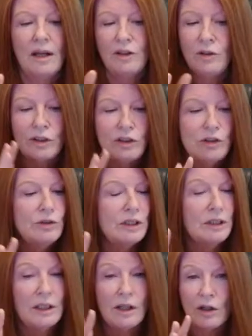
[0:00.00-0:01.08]
You can use
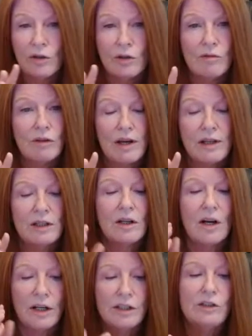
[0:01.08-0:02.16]
any color of light.
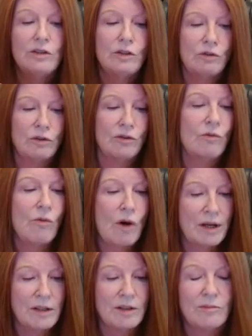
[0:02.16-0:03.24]
I used
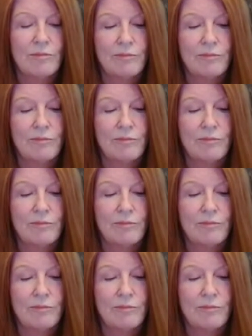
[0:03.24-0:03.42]
white.